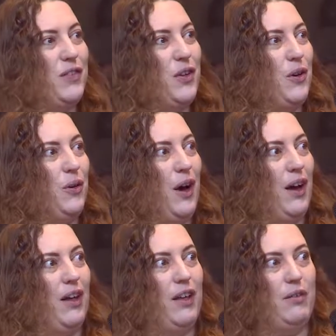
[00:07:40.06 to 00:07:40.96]
So
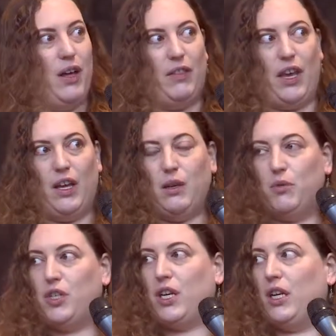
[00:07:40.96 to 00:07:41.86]
at the end, I'm
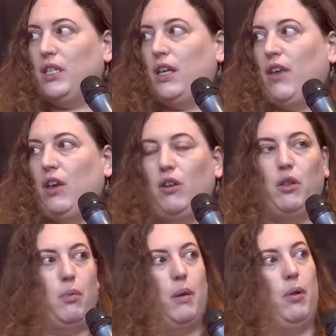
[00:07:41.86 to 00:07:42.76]
just going to say thank you to
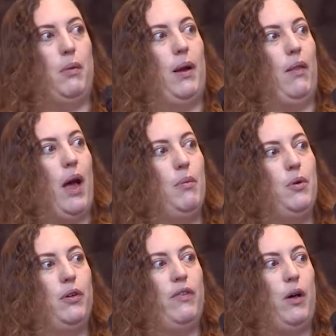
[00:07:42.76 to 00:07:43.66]
the people in my lab
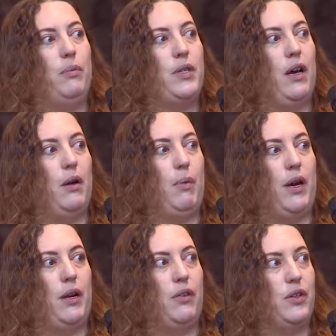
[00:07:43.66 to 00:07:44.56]
who have helped
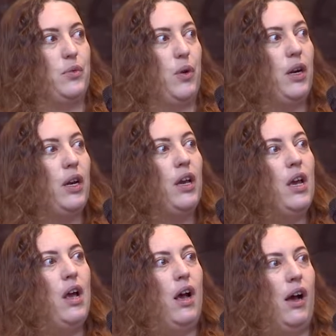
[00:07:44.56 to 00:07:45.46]
pioneer this work.
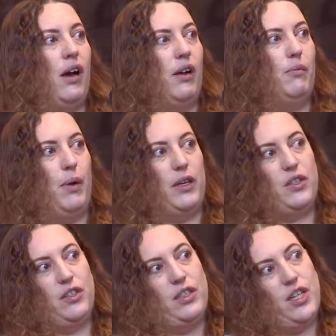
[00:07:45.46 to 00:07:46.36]
My
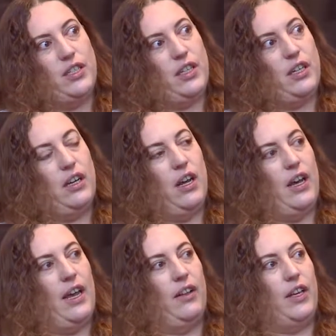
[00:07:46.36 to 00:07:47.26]
student Jason,
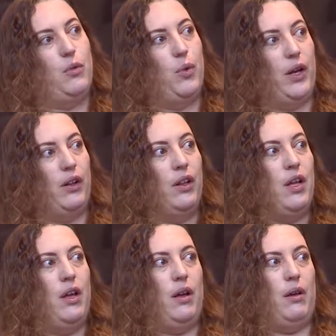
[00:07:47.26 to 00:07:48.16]
Haley, Will,
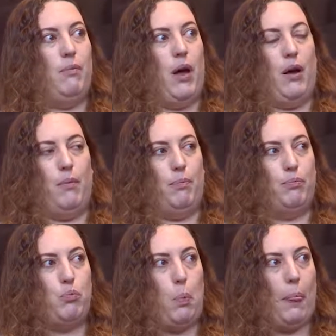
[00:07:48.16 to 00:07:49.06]

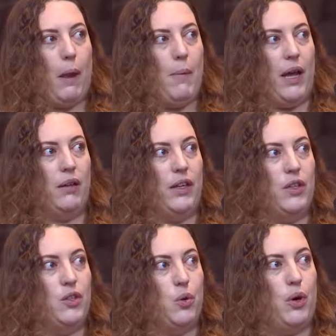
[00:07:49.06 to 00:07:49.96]

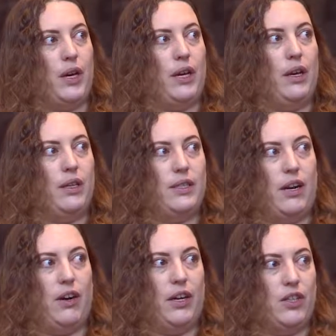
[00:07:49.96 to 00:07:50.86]
Madeline, Tori,
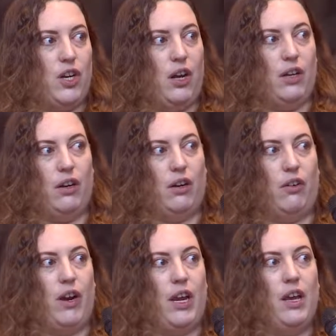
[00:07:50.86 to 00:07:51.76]
Sarah, and John are
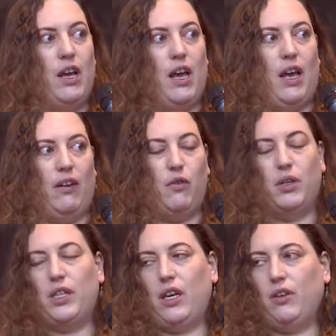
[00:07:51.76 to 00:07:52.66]
great. And of
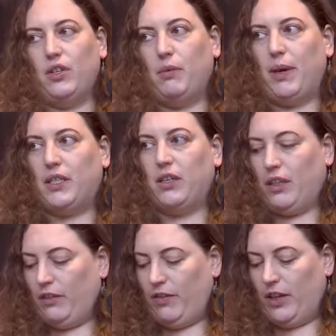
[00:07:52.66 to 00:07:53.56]
course, thank you to the bacteria
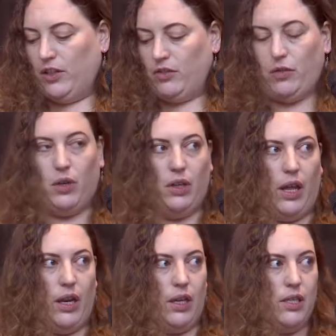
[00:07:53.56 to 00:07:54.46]
and the phage for
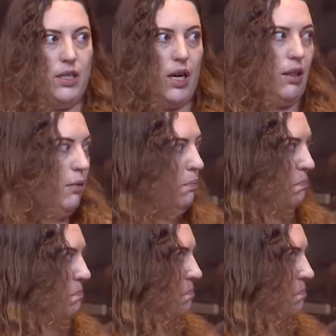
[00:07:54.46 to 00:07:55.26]
letting us study them.